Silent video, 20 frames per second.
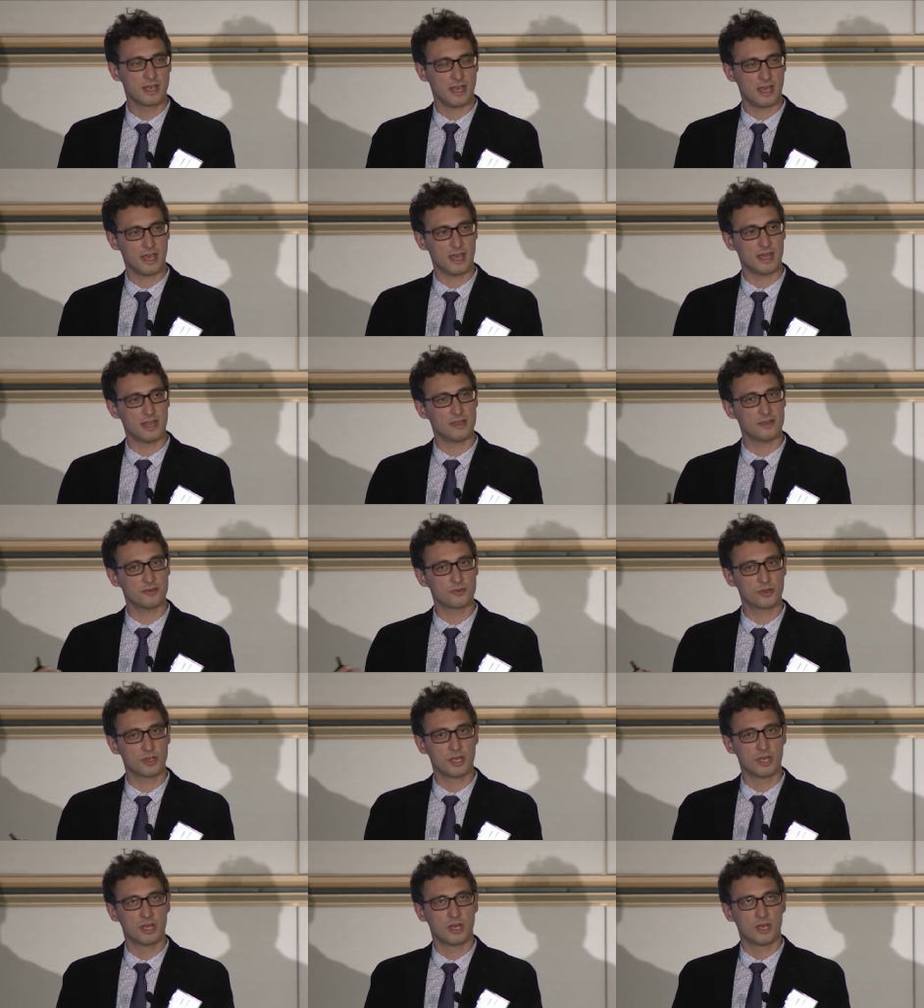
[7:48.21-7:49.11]

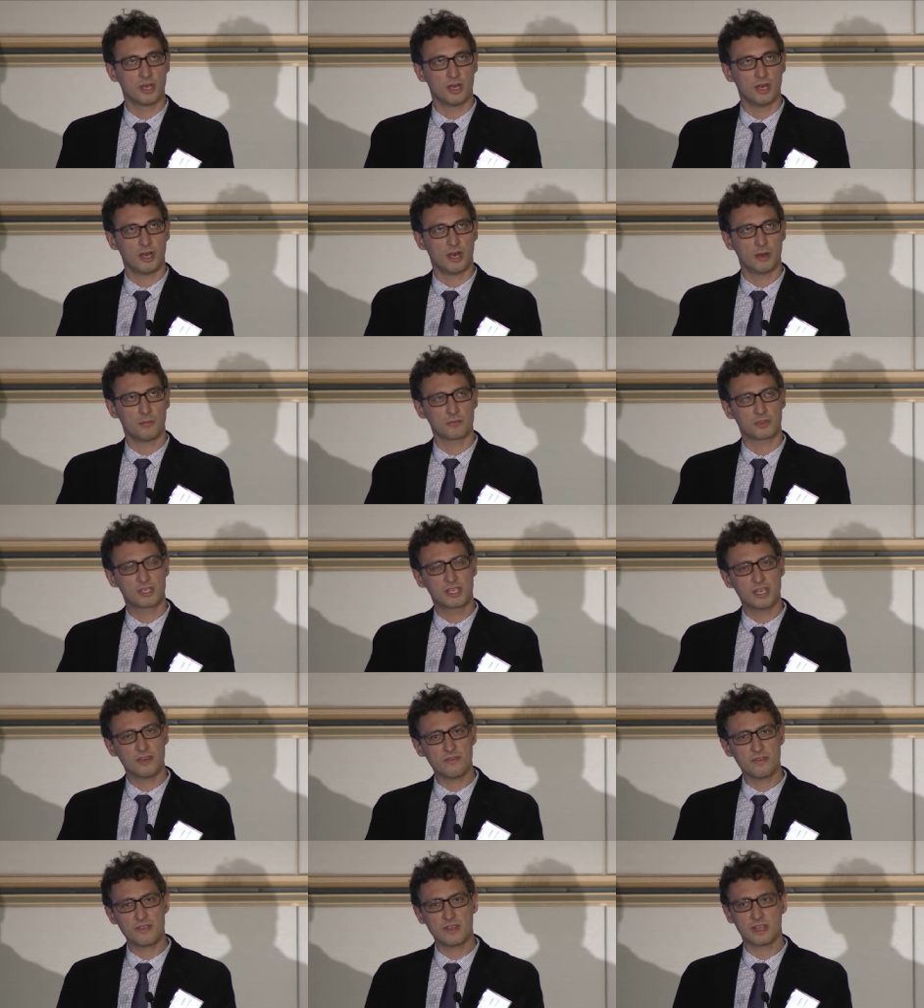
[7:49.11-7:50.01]
And
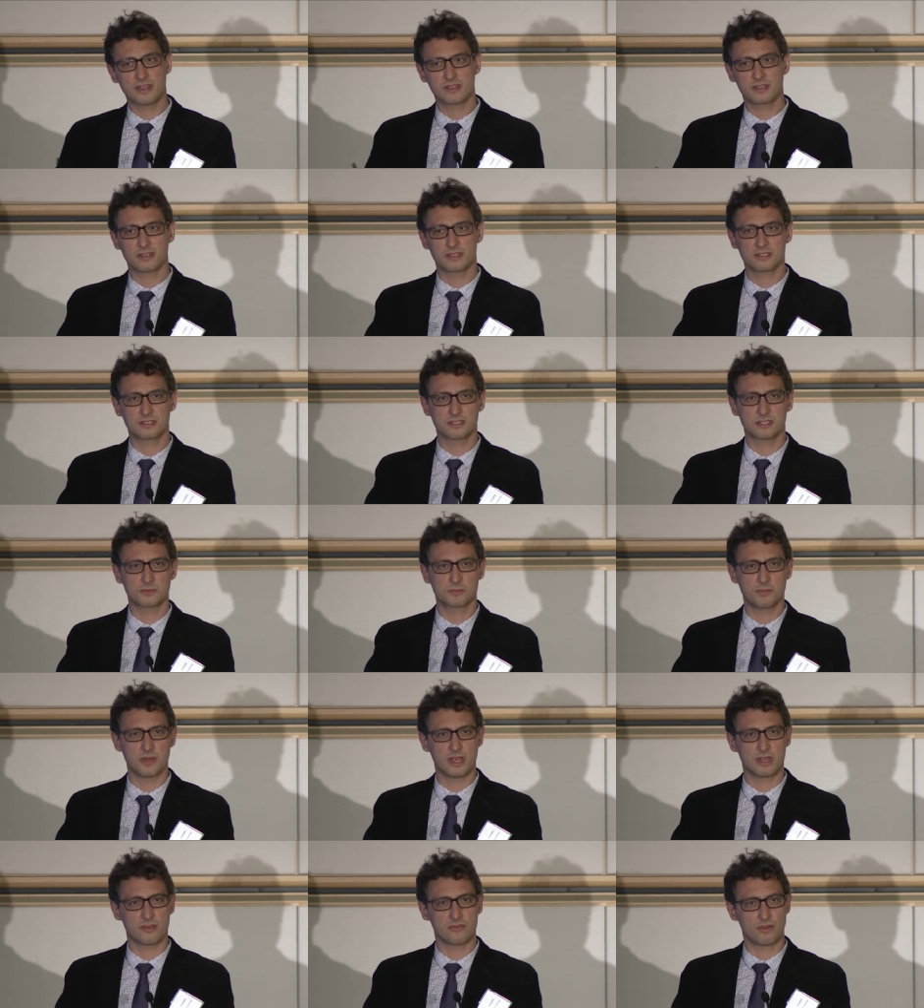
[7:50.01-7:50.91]
given that this has
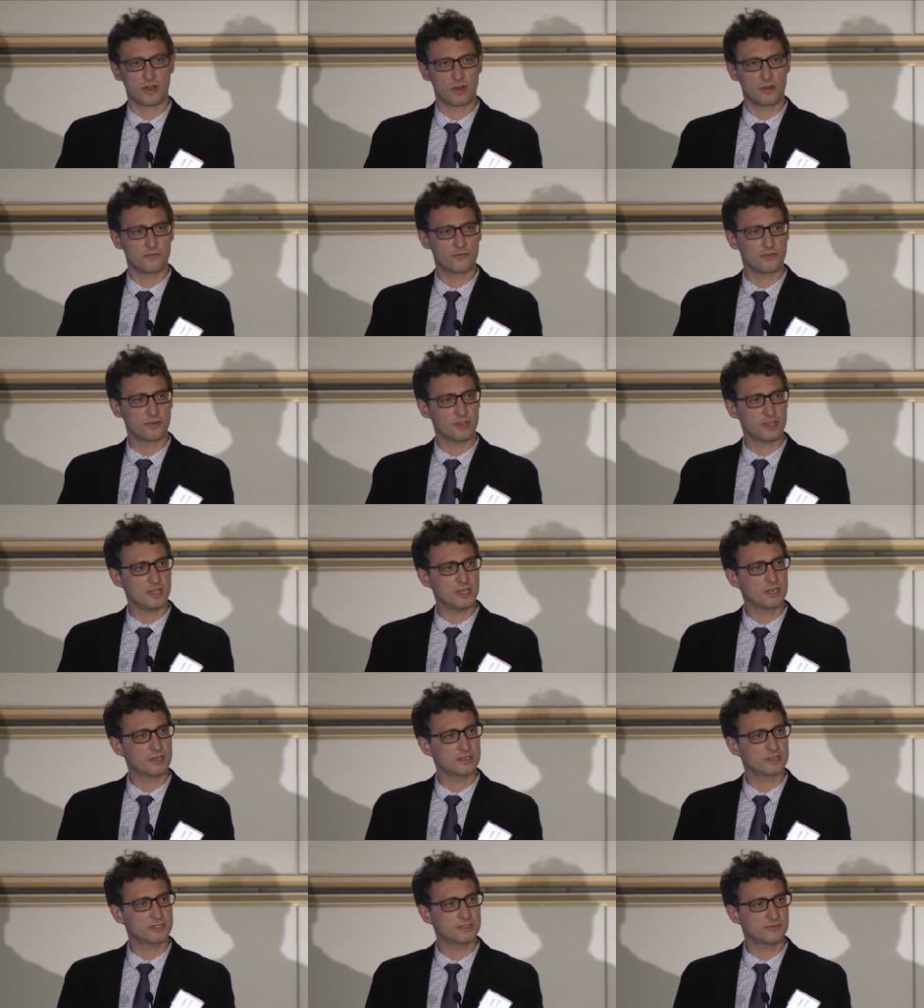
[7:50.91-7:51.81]
been around for a
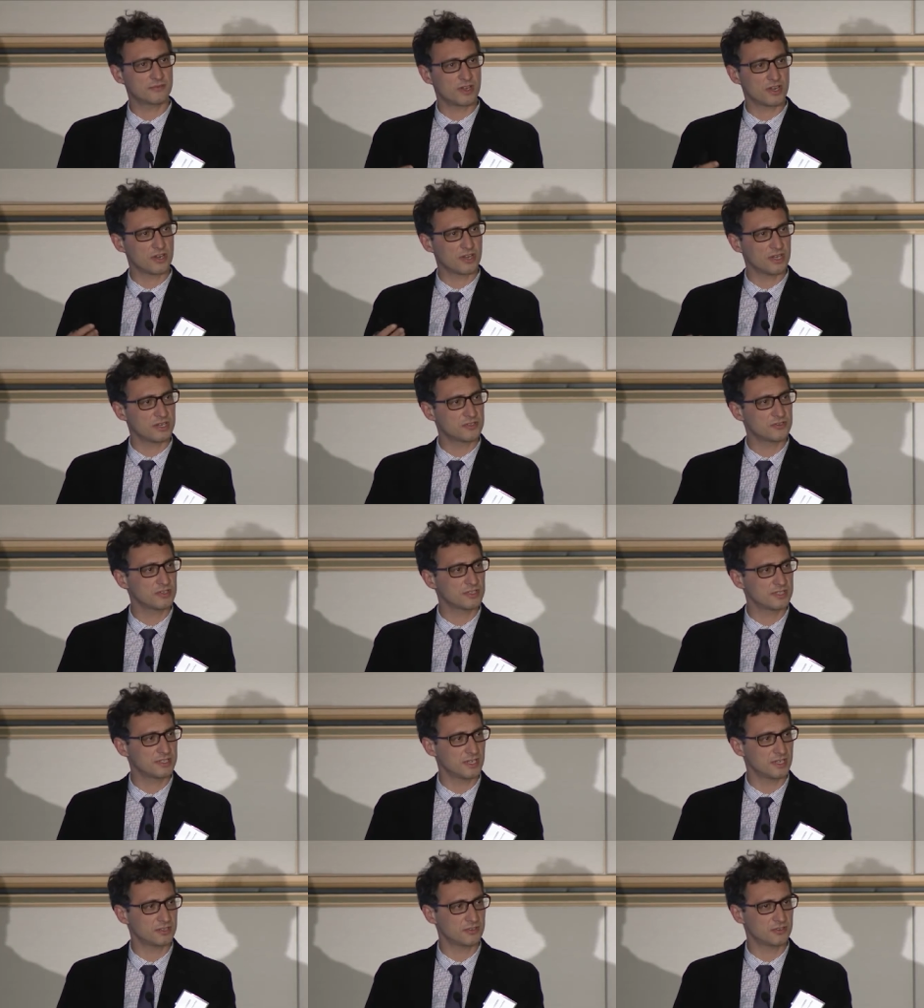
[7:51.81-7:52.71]
year, it's very
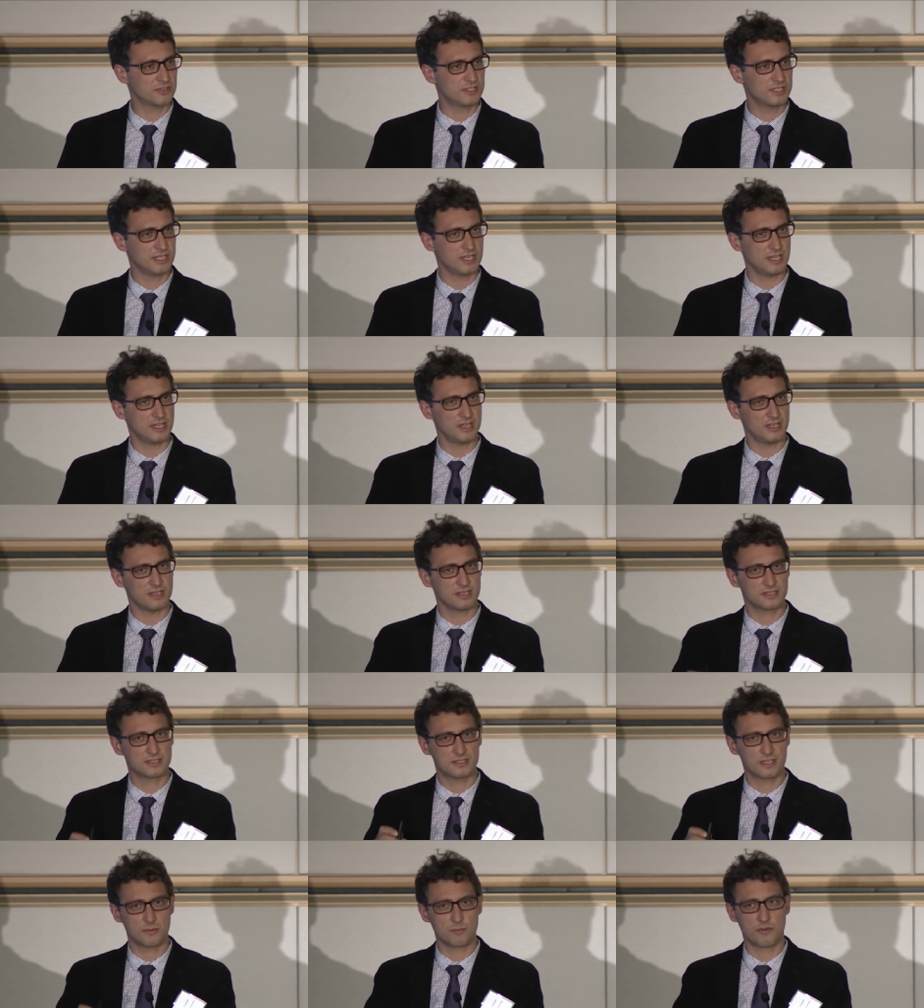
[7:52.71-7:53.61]
interesting to see
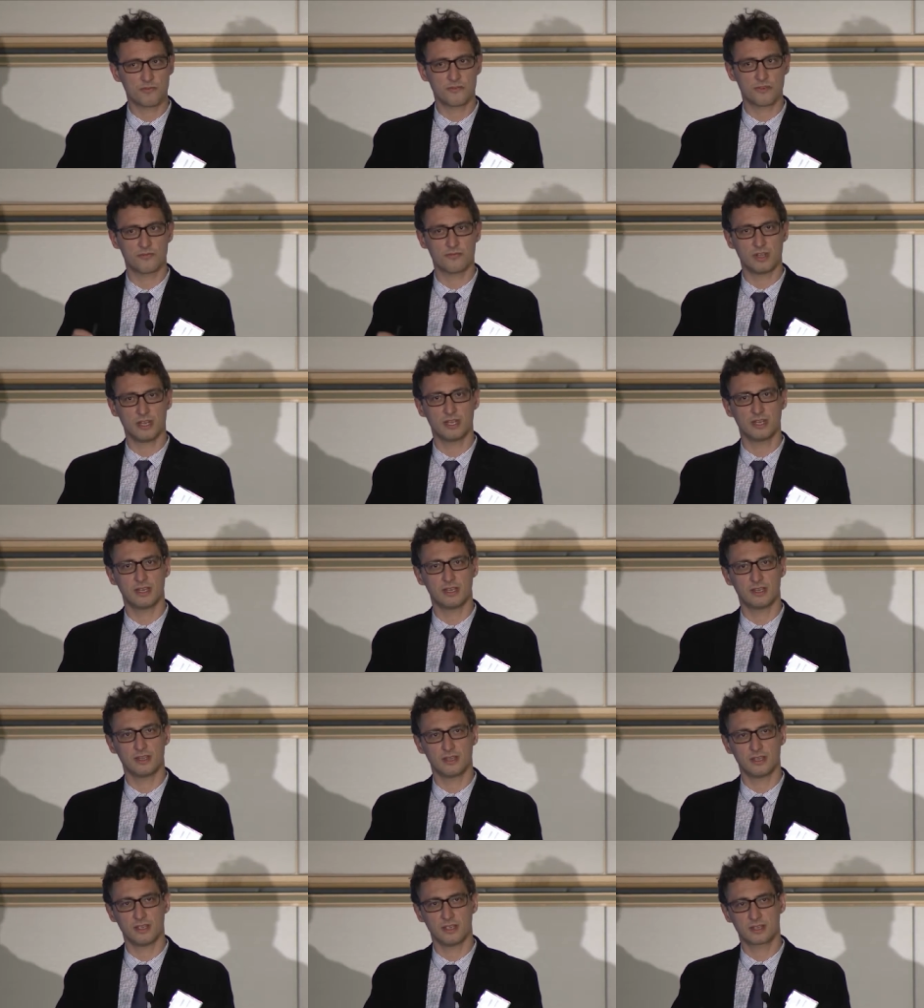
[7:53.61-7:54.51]
some of the
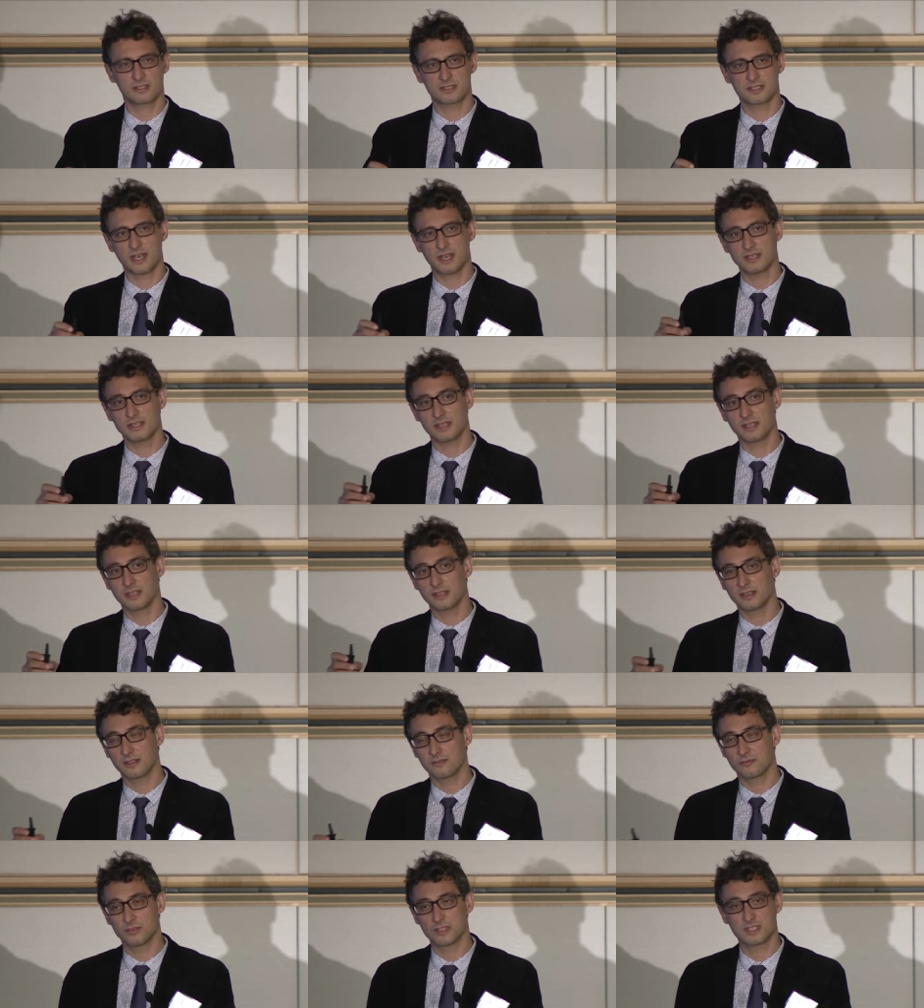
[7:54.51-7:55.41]
really
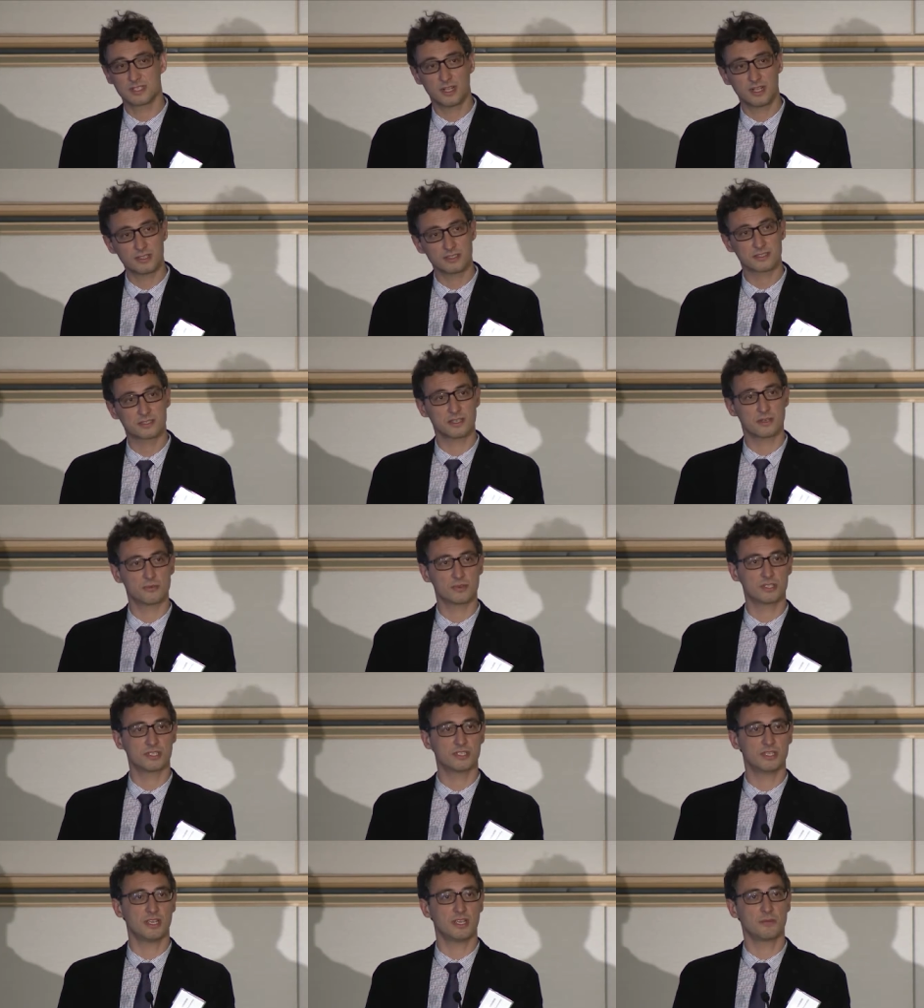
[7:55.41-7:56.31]
exciting results that
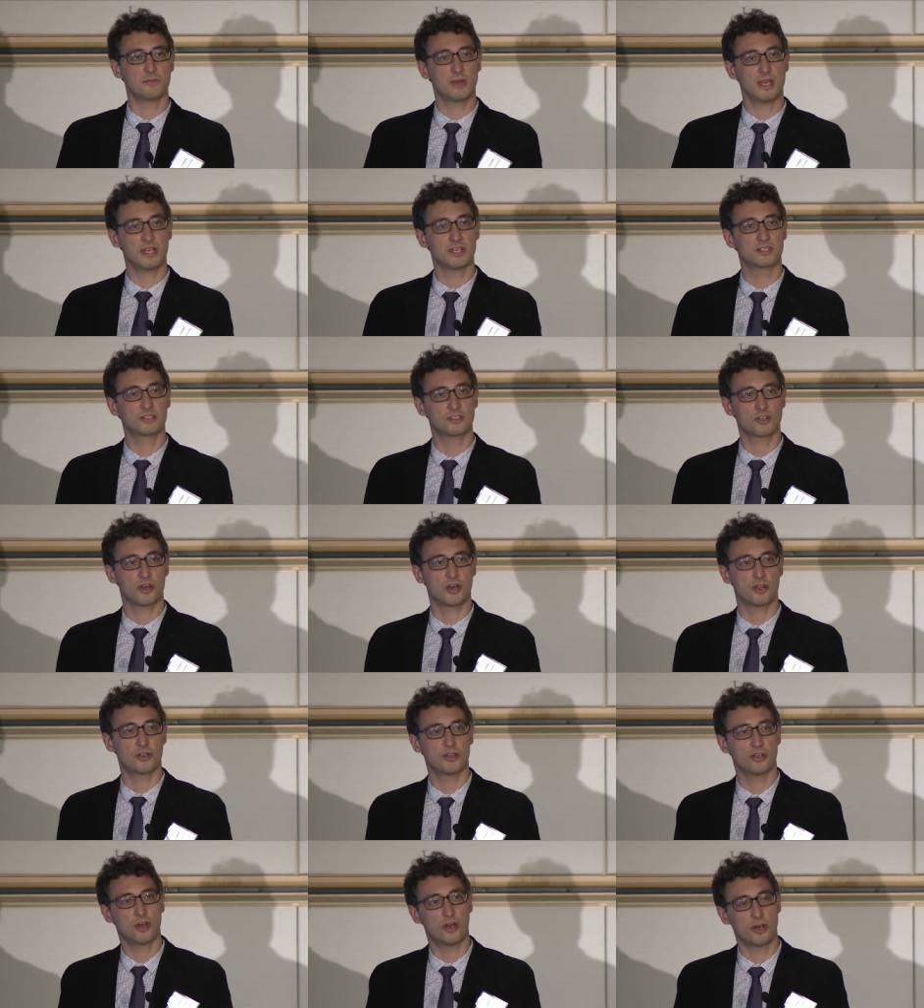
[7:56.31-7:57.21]
we're seeing based
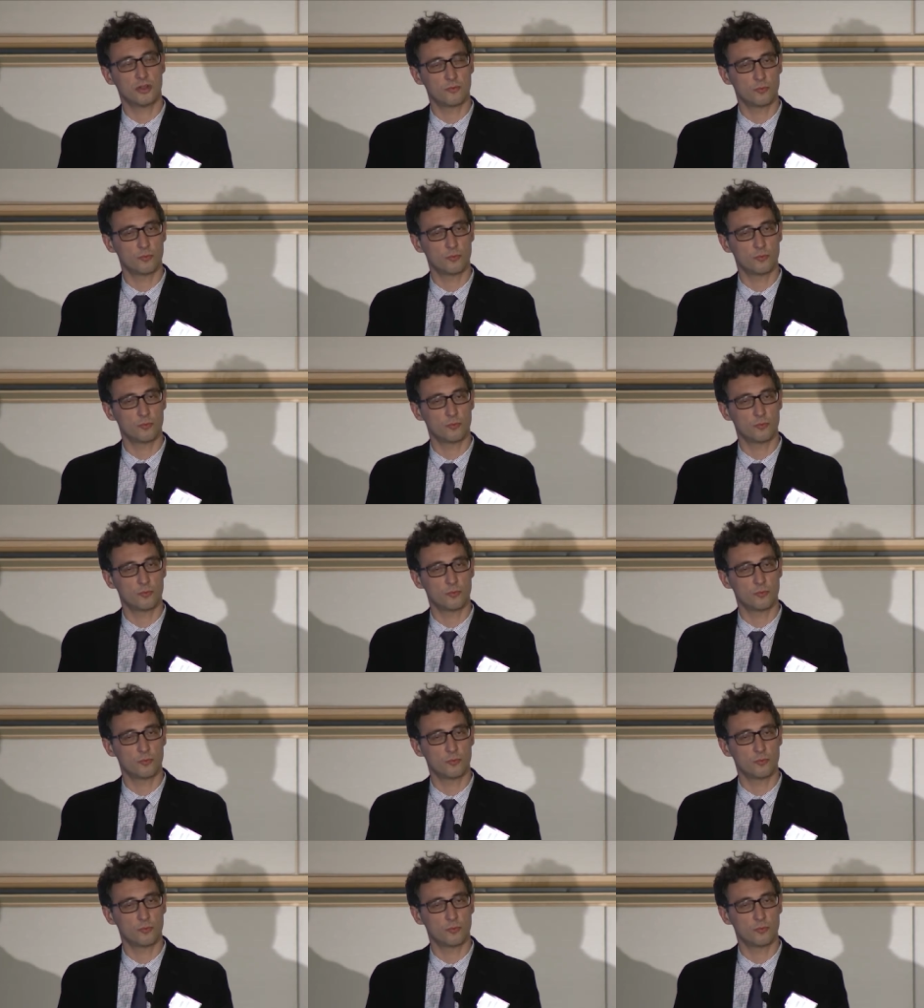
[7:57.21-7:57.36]
on